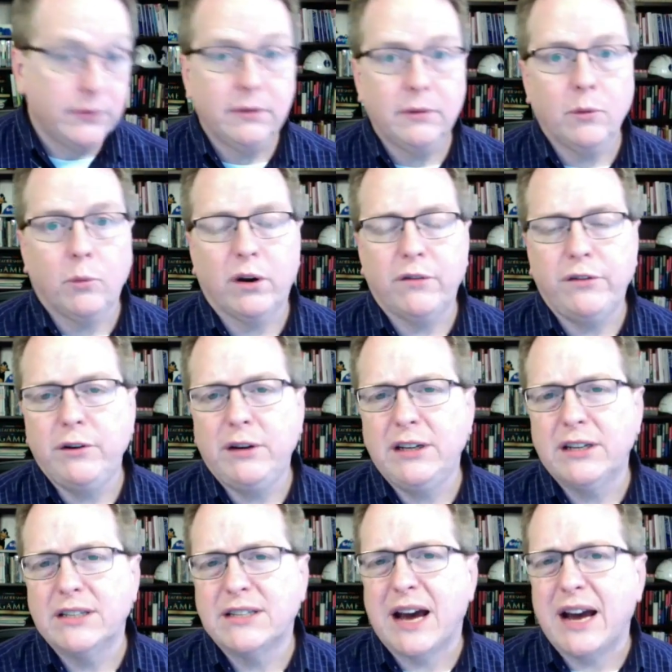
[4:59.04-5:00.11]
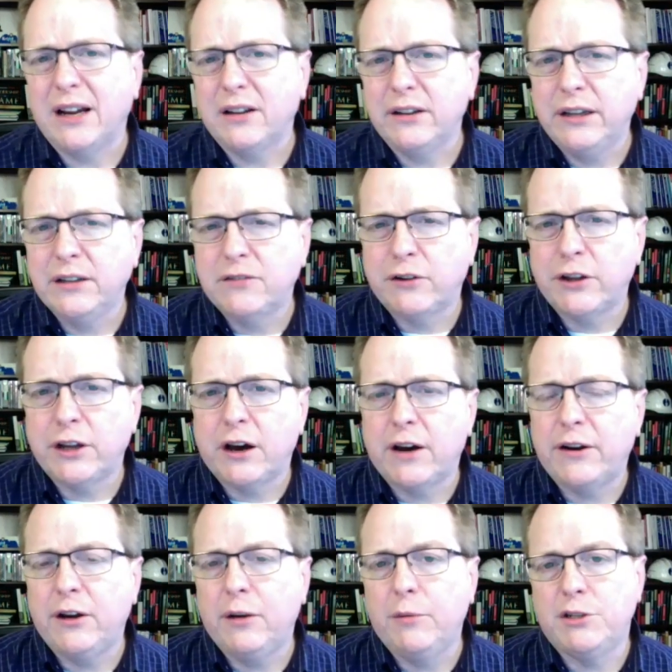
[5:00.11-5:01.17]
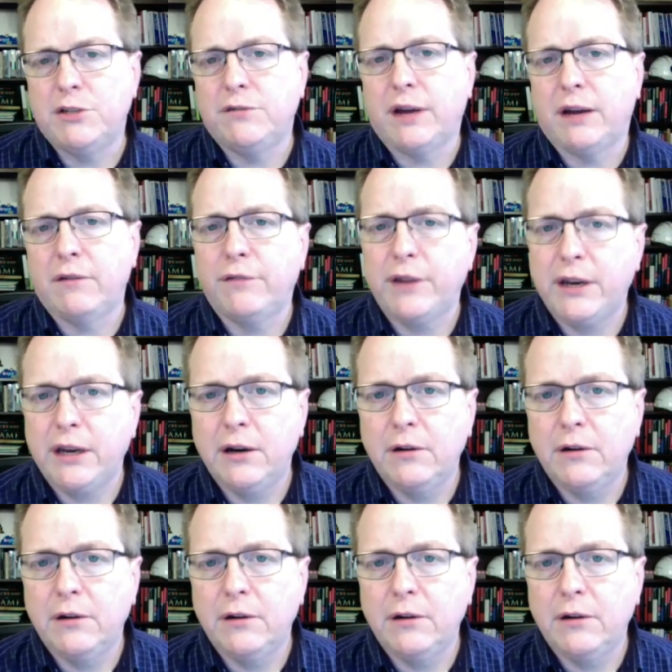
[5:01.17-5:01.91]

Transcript: What if you need to dial in for the audio, but you've got a video